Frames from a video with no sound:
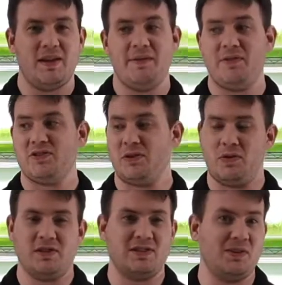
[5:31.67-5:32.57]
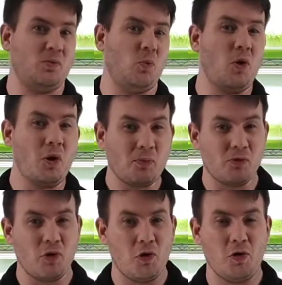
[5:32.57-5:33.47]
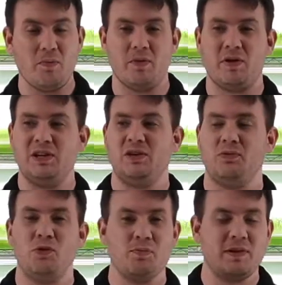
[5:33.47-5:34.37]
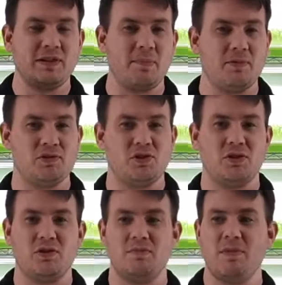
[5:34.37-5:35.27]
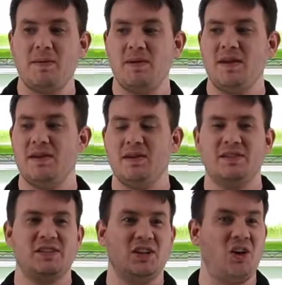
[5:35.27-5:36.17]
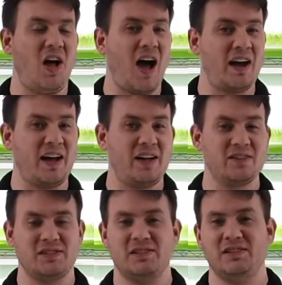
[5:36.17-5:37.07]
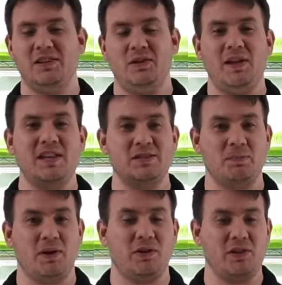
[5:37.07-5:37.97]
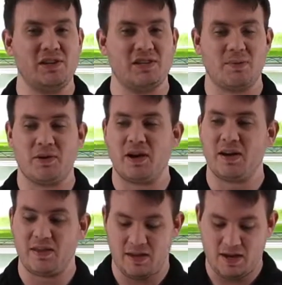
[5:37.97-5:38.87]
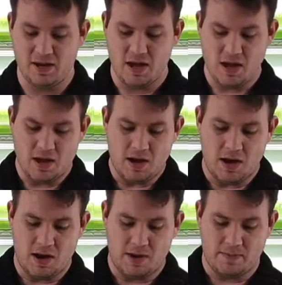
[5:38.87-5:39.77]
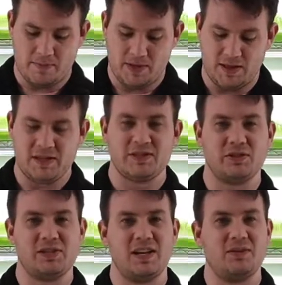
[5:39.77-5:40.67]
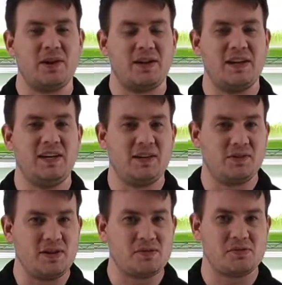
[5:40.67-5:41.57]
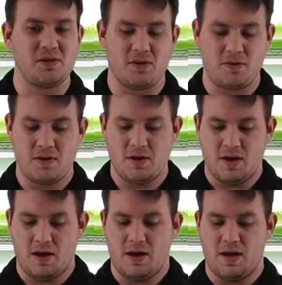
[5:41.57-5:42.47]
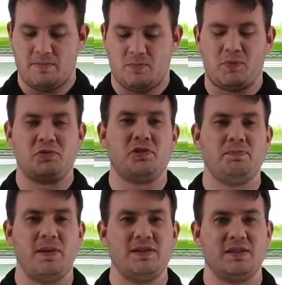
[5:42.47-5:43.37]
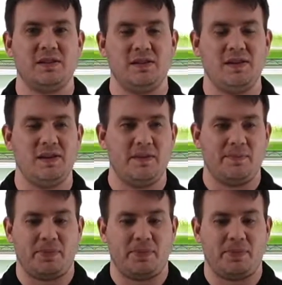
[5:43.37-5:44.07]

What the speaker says: if it's in a warm room or room temperature, or maybe it's a little hot out, it's in late spring, early summer kind of thing, and this starts getting around 80 degrees or so, we're just basically,